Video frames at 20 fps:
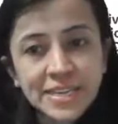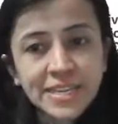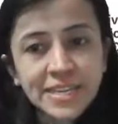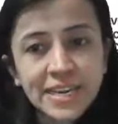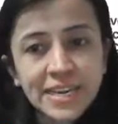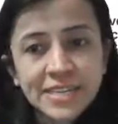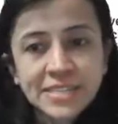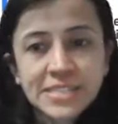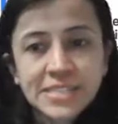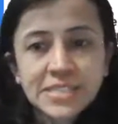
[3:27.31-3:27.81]

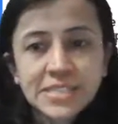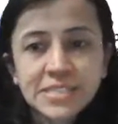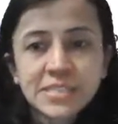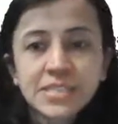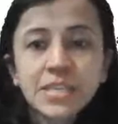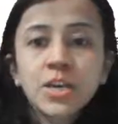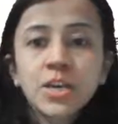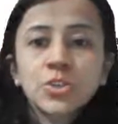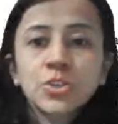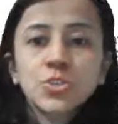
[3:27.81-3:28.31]
access
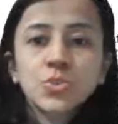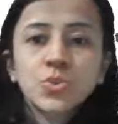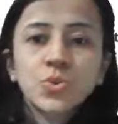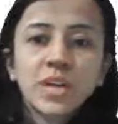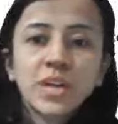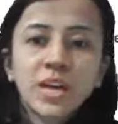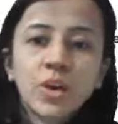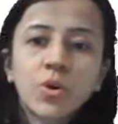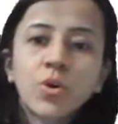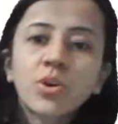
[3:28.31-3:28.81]
to
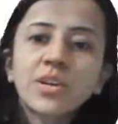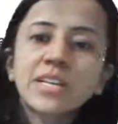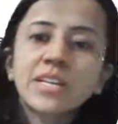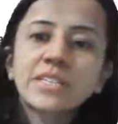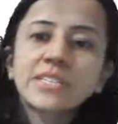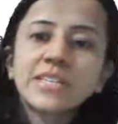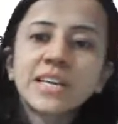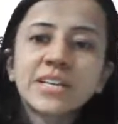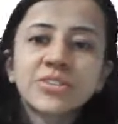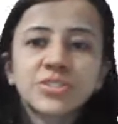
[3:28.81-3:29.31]
recorded
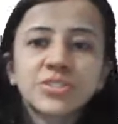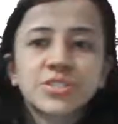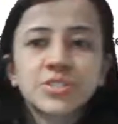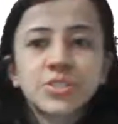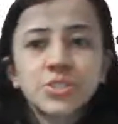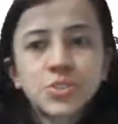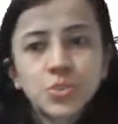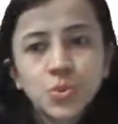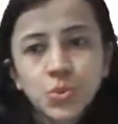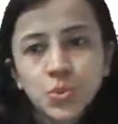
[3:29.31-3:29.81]
sessions
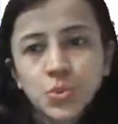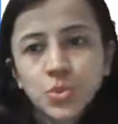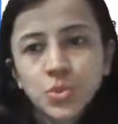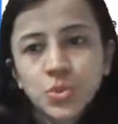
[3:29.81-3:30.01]
too.